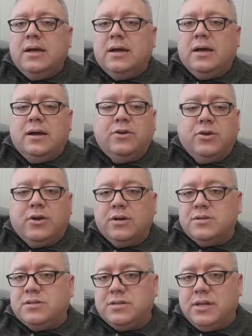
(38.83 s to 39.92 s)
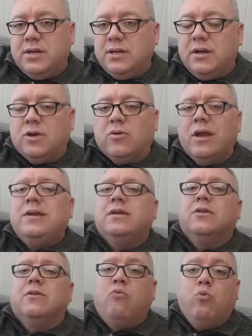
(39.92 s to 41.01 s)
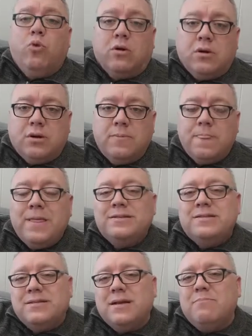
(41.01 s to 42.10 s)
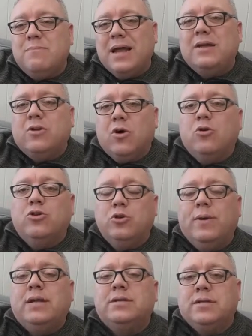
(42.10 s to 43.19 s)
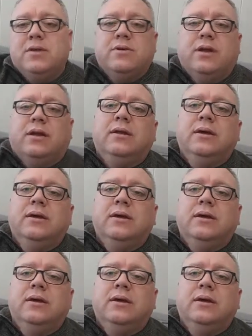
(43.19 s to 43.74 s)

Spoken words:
you're going to see a great deal of work that some might call humanitarian.